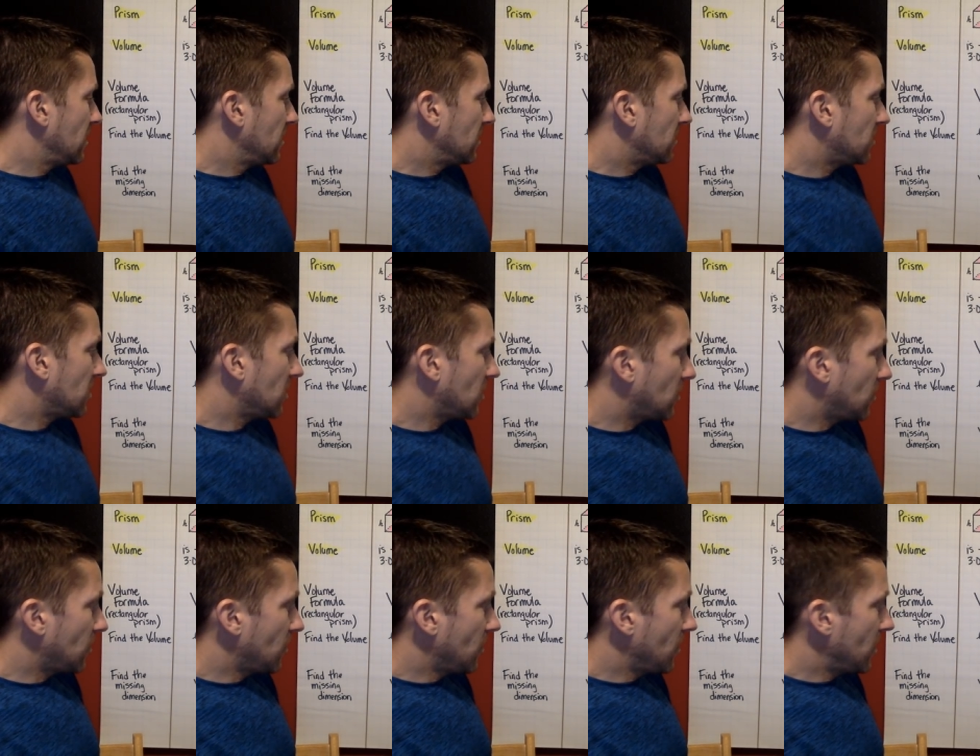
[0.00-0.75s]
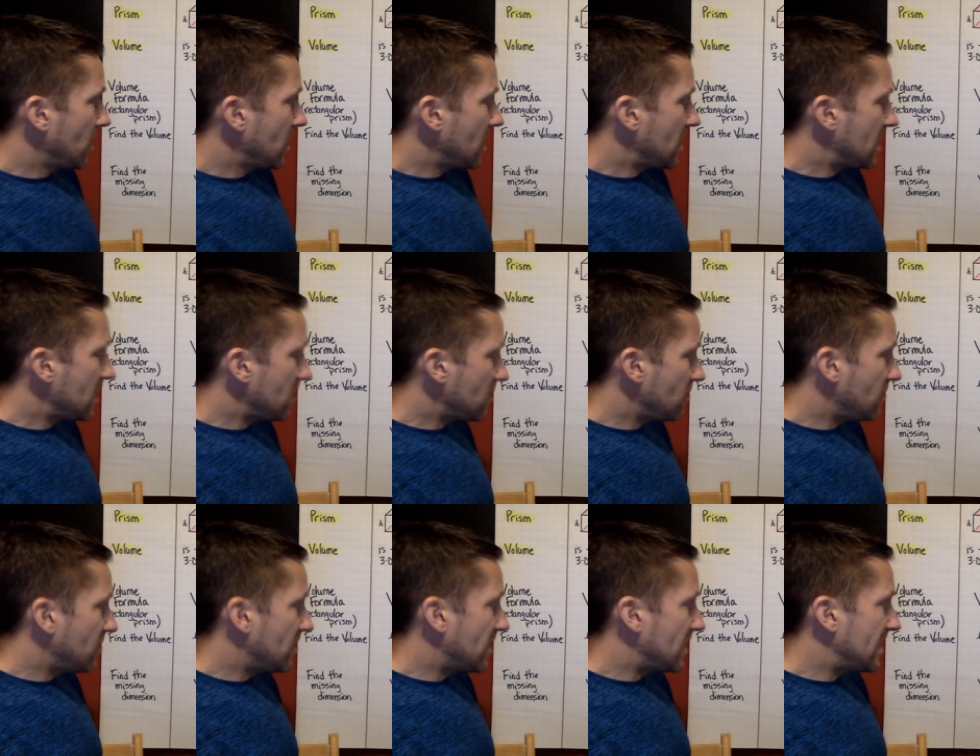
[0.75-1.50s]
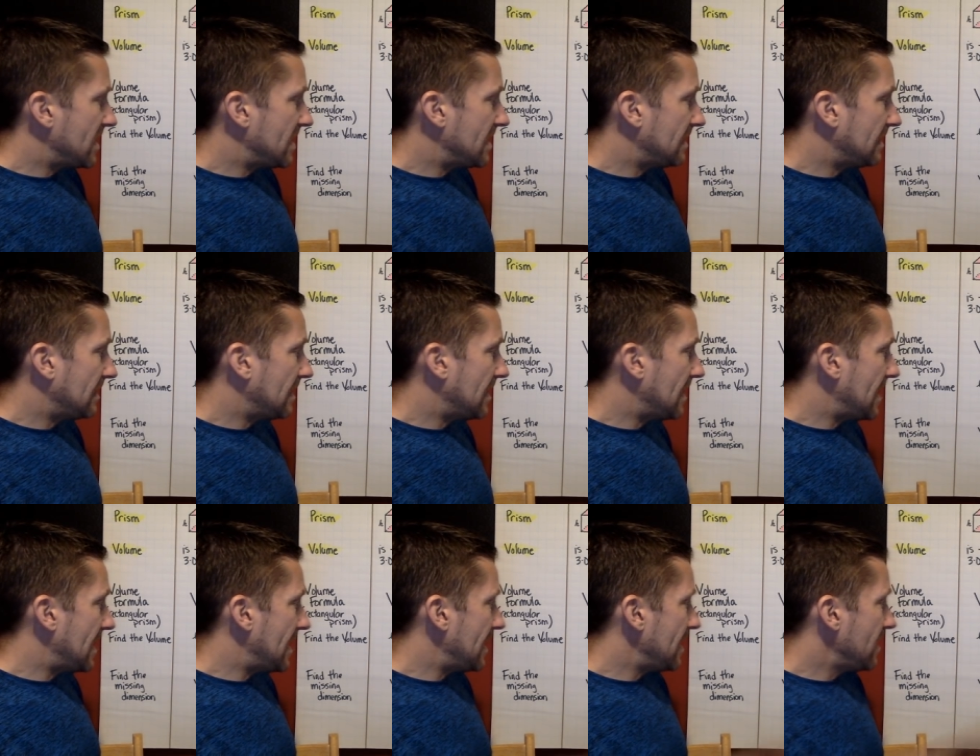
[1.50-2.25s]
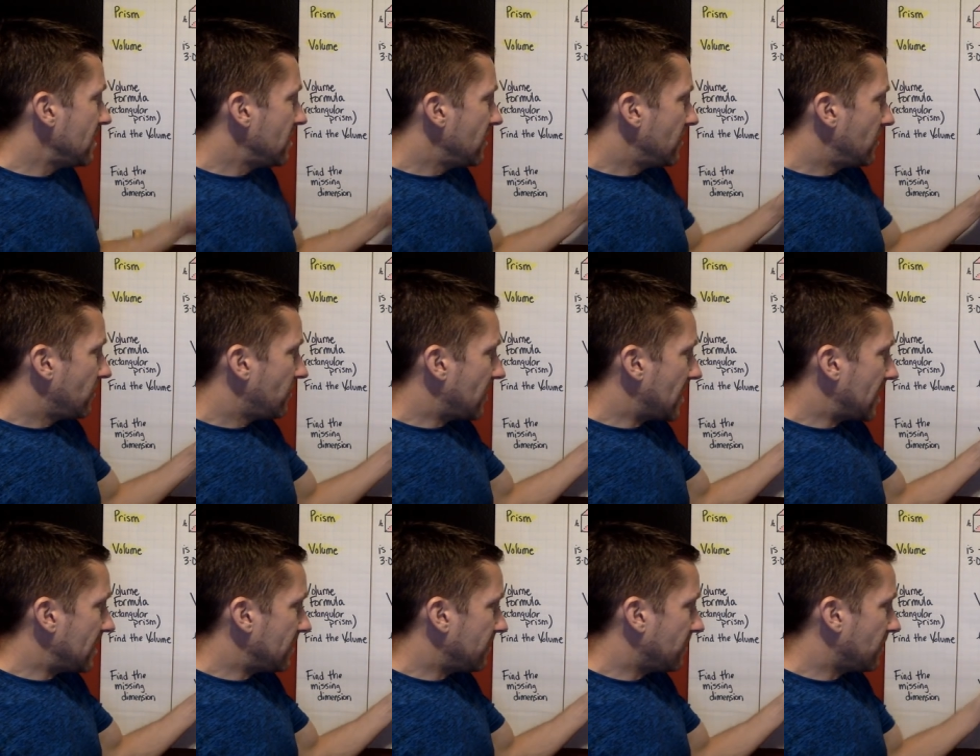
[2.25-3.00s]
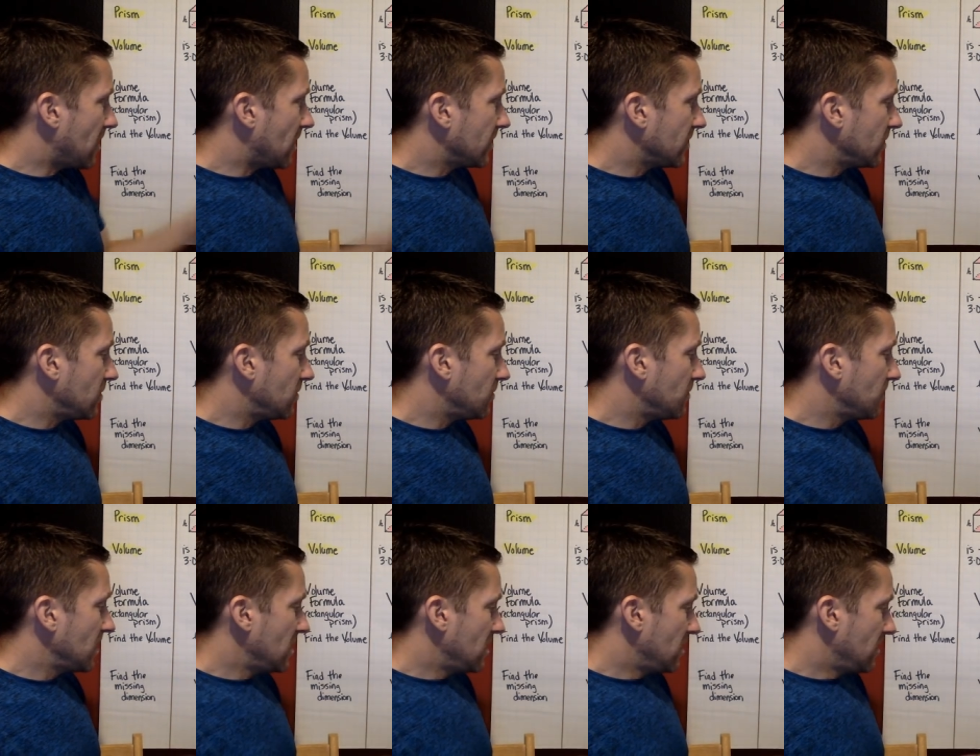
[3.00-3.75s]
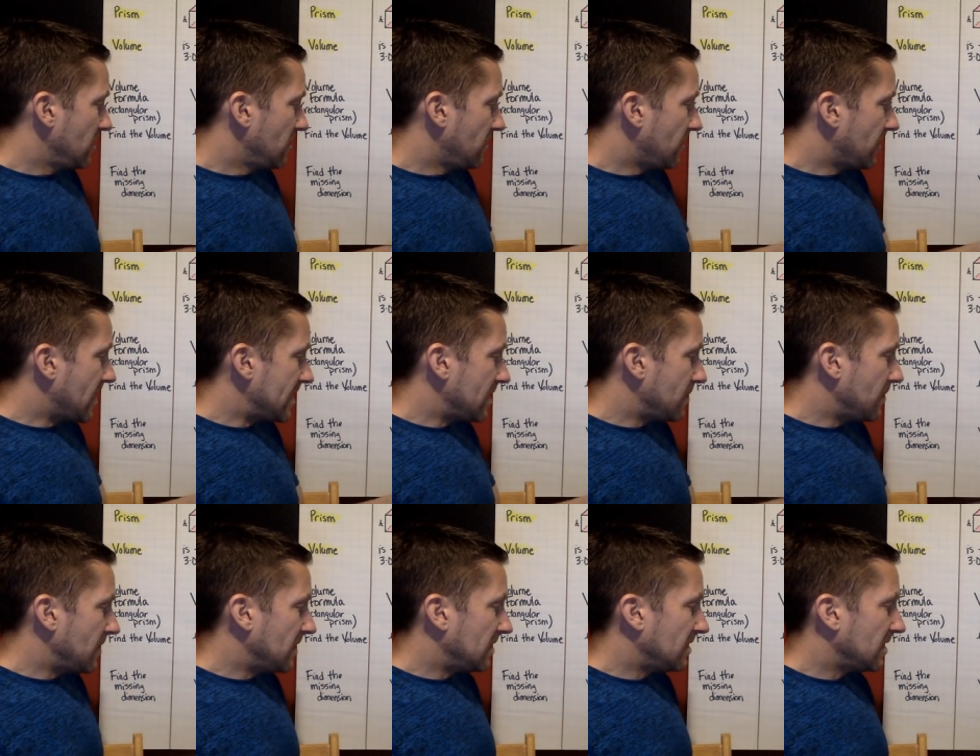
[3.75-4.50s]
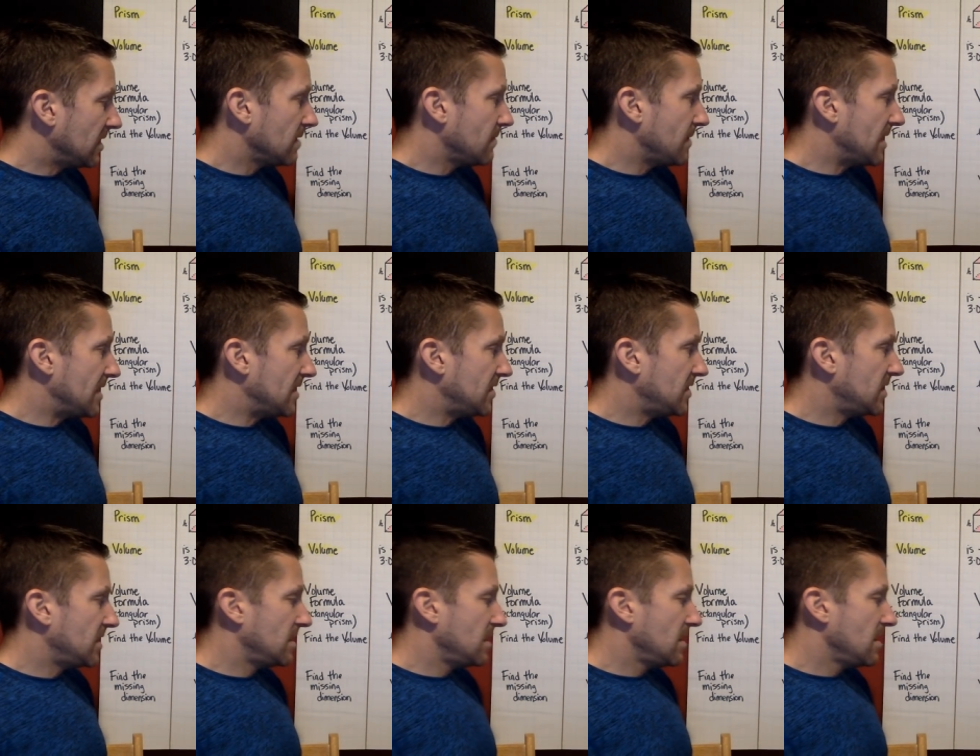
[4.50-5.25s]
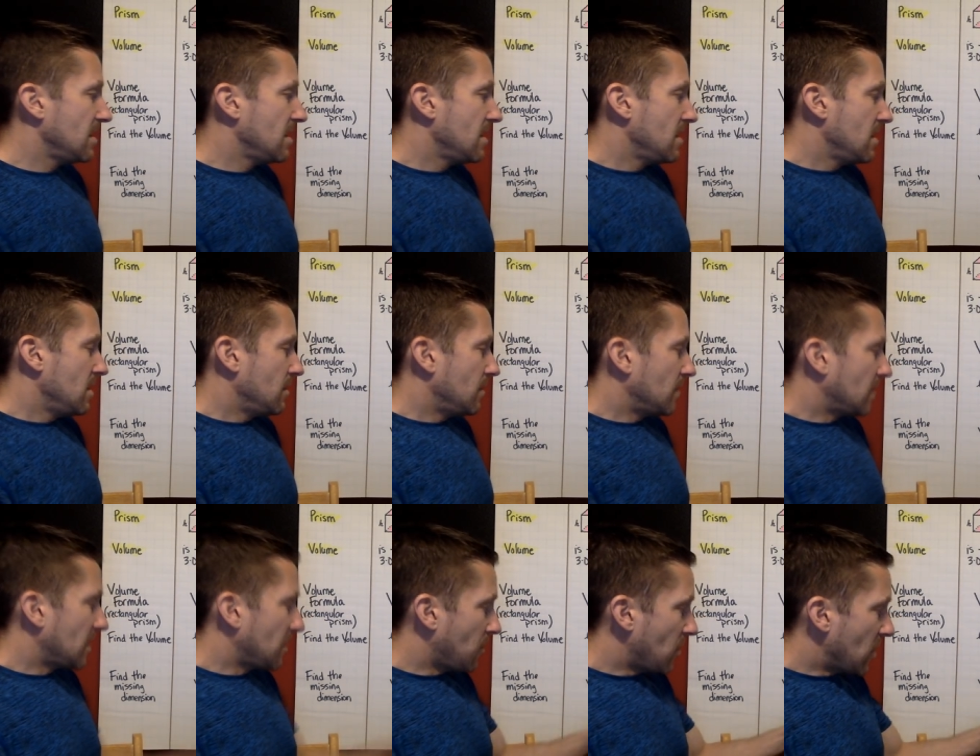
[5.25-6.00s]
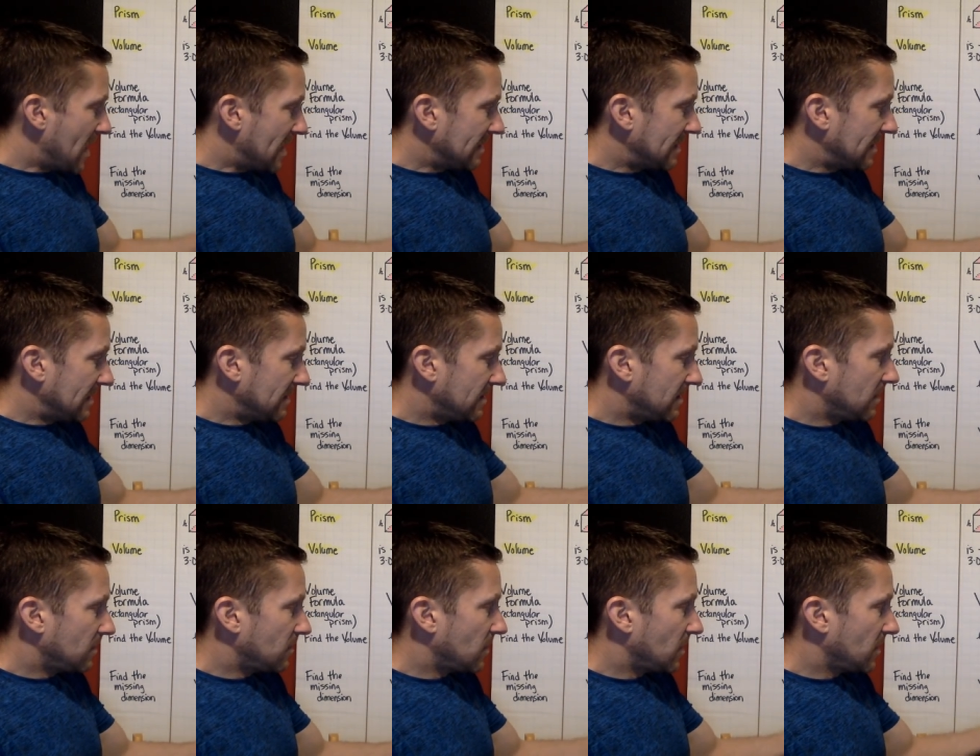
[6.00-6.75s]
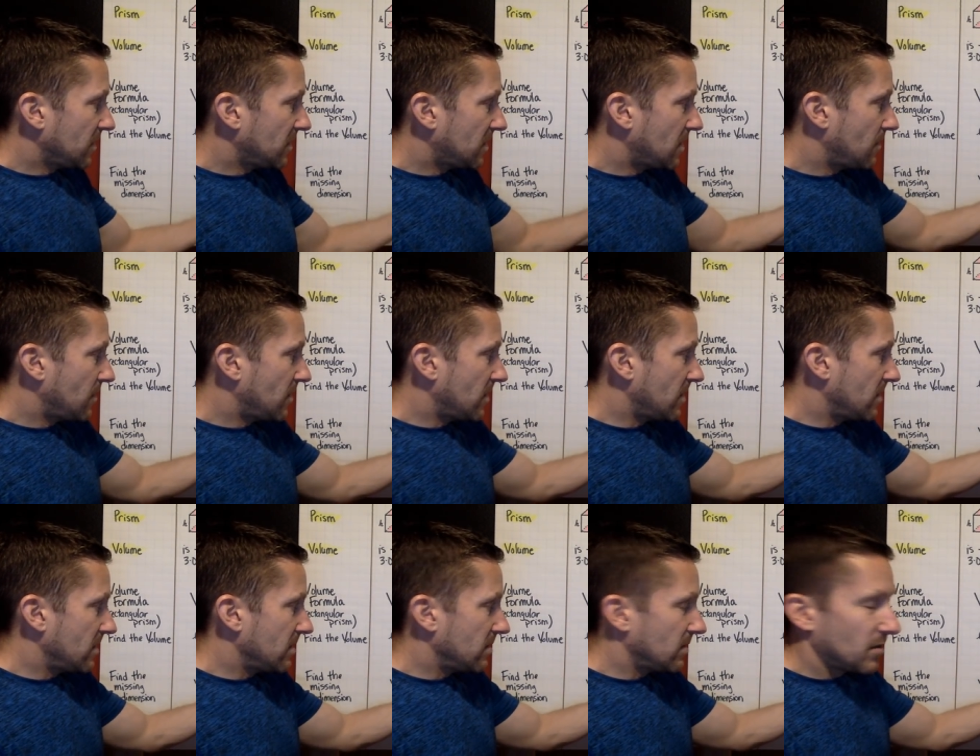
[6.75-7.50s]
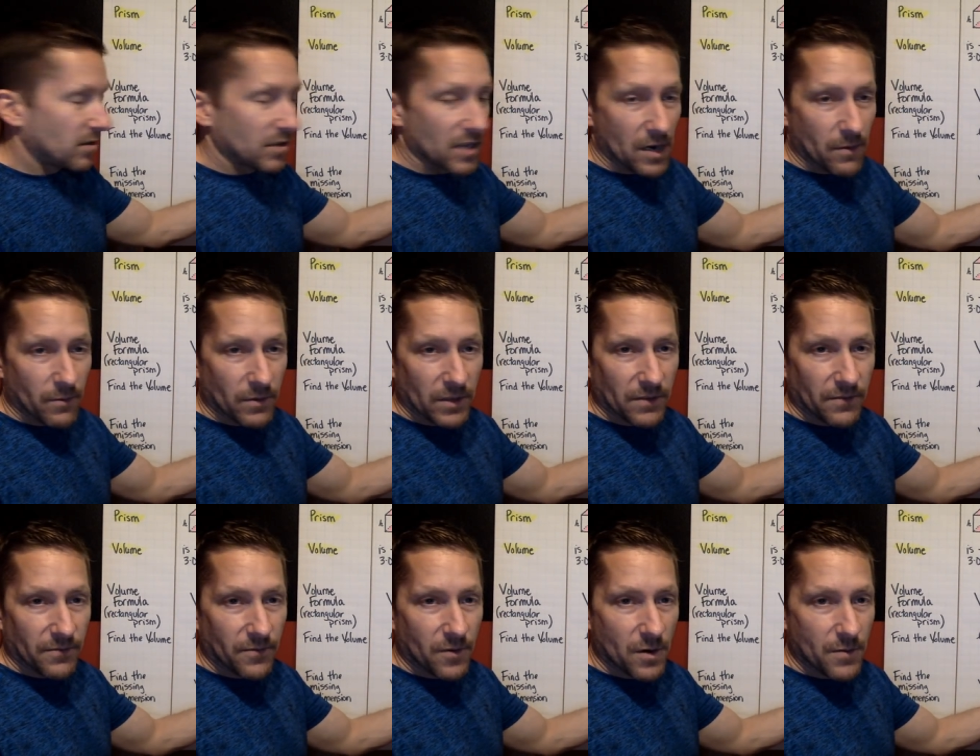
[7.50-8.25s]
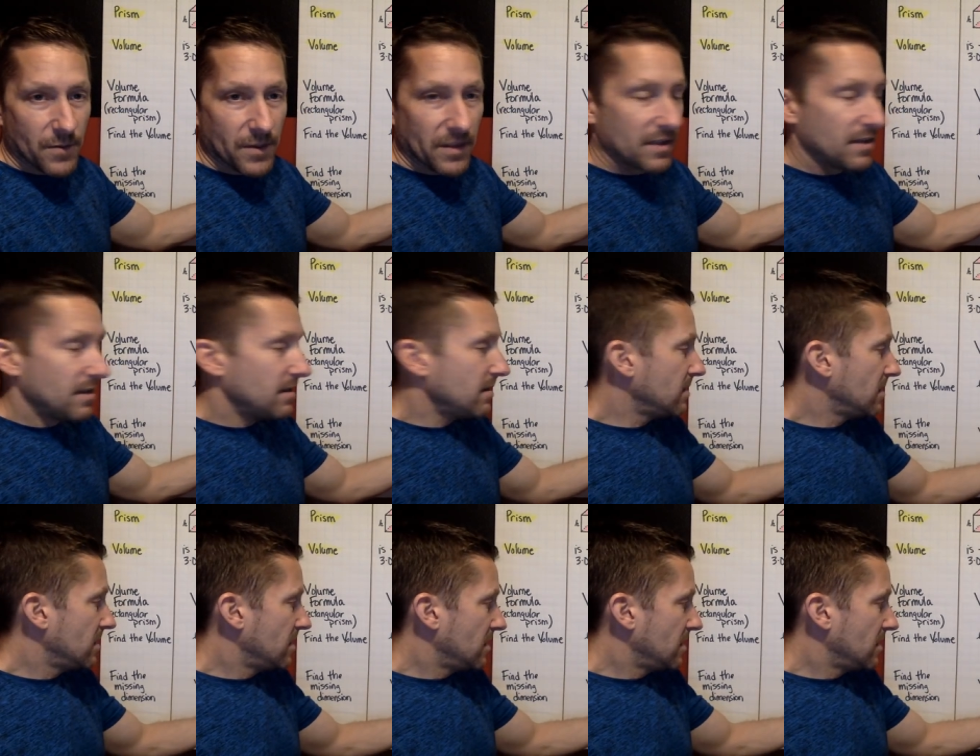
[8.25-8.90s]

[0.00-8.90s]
So, huge idea today find volume, find the missing dimension, but the process is real similar. Start with the formula,